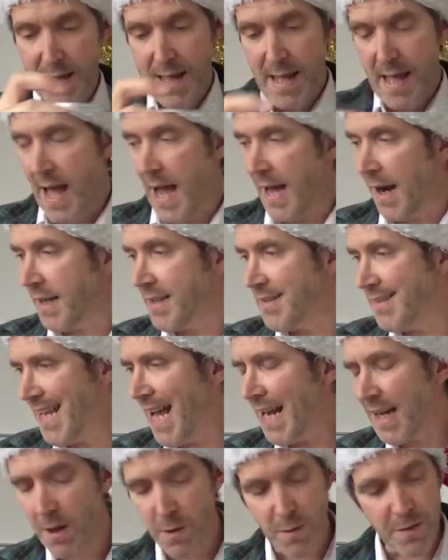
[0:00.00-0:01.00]
I can
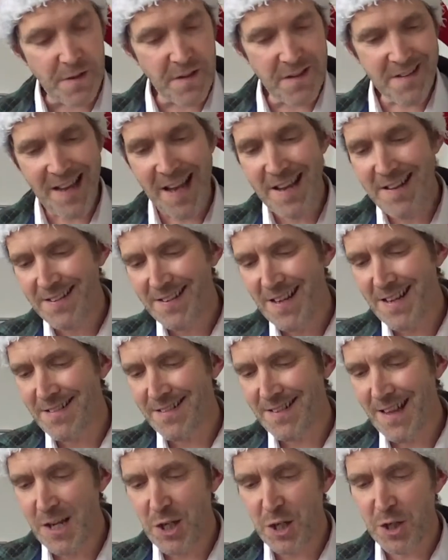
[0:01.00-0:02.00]
tell you that the taste
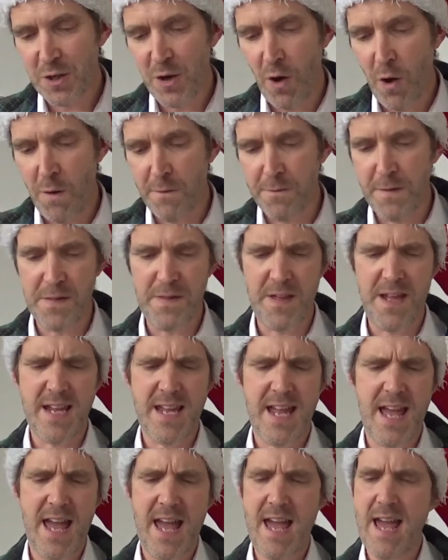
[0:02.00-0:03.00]
sensation of the
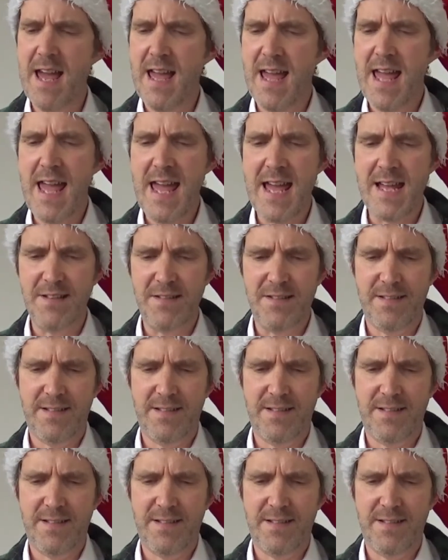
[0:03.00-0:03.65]
year is